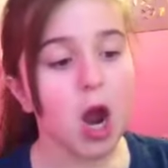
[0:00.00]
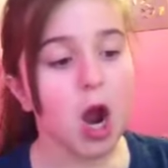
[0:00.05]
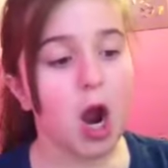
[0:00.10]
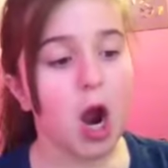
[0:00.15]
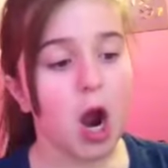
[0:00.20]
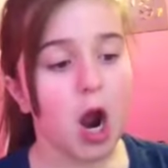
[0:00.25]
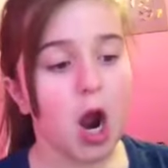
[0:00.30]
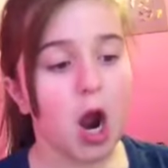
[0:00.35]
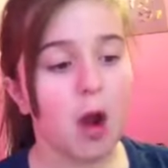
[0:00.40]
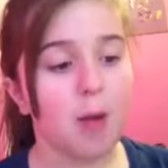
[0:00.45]

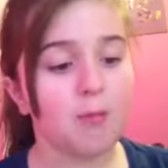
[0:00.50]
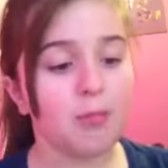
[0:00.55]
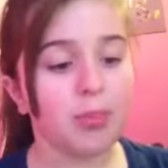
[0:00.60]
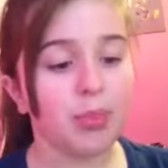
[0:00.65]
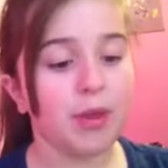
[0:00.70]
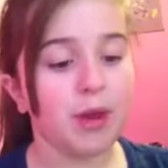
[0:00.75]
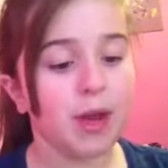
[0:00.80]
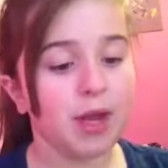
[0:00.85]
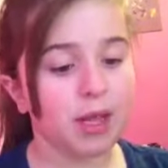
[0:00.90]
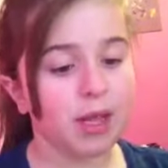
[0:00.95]

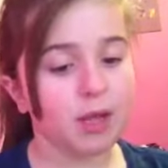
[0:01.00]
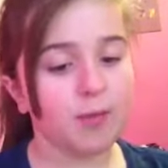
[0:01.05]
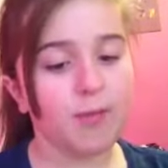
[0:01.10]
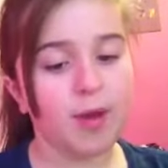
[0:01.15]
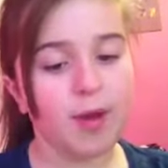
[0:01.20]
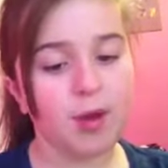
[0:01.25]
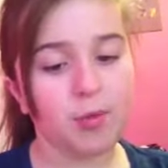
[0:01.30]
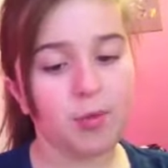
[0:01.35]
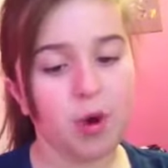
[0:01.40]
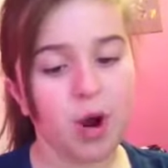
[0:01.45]
the
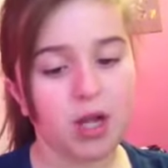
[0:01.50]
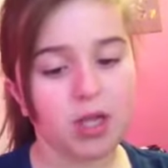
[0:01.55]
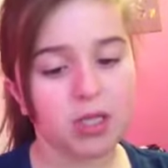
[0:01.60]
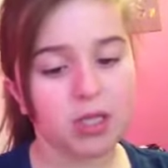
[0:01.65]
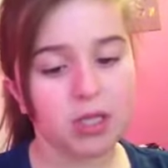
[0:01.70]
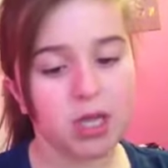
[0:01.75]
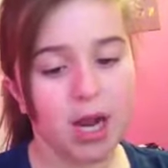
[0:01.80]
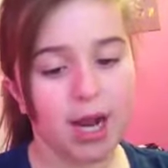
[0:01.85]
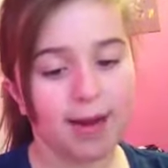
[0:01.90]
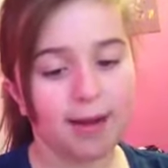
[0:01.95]
eBay
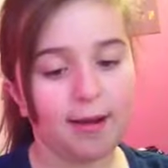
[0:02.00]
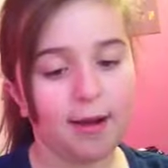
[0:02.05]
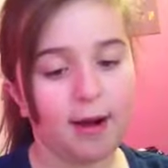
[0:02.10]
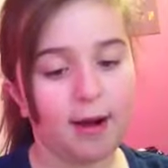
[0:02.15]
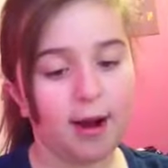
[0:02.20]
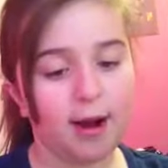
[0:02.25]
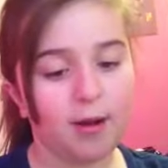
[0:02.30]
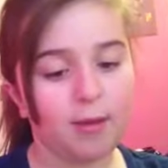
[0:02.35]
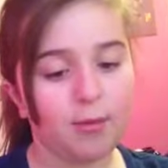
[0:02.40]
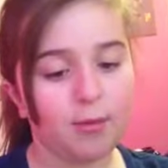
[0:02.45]
ones I
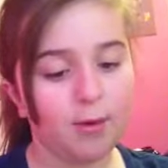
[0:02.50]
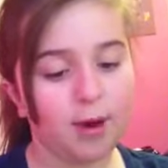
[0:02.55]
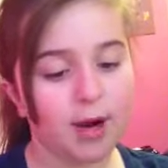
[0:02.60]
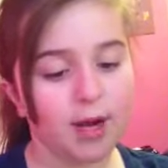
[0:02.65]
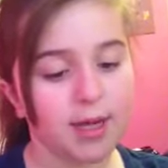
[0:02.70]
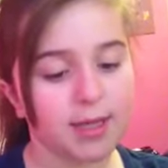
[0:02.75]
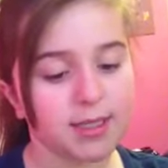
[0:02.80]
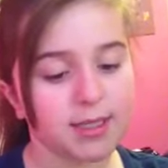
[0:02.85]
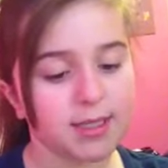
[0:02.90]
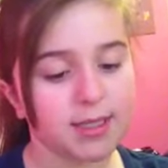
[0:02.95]
got
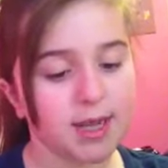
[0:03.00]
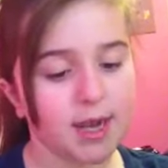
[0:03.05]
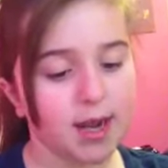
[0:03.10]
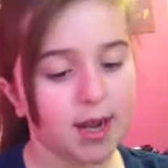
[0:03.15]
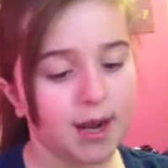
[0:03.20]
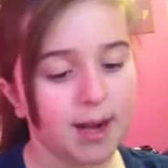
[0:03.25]
was